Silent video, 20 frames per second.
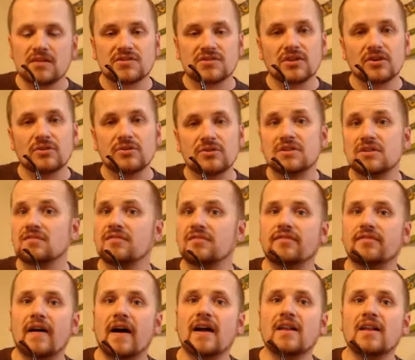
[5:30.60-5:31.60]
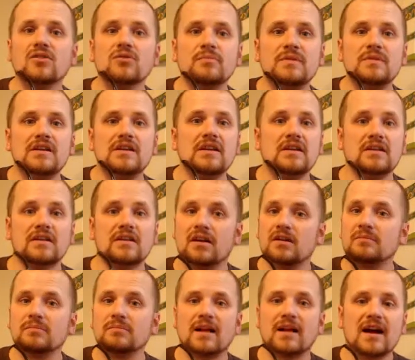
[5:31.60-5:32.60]
So you can follow me and
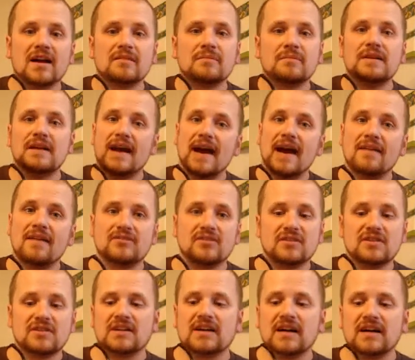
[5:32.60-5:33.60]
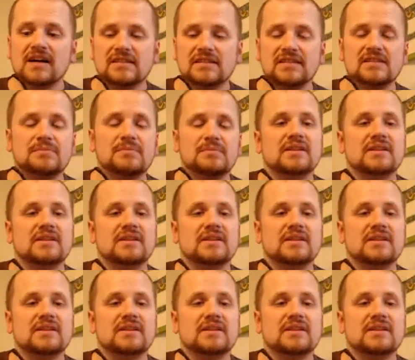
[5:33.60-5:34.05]
unblock me after the contest,